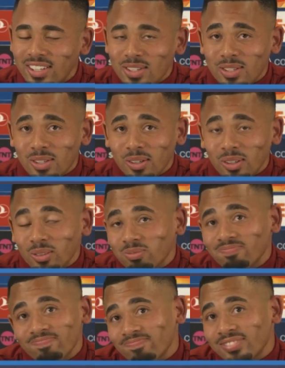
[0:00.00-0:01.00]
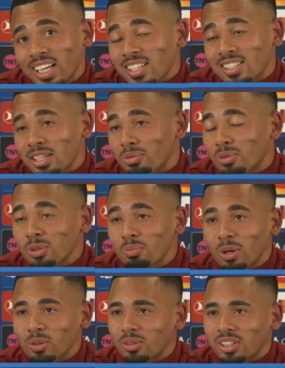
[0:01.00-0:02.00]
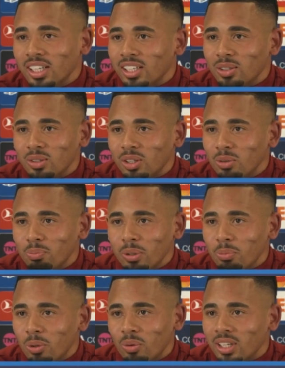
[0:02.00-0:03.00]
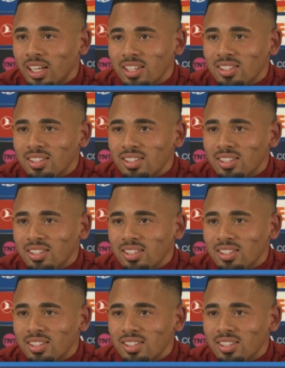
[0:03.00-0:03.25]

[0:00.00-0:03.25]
So that's the football today, you know. People want to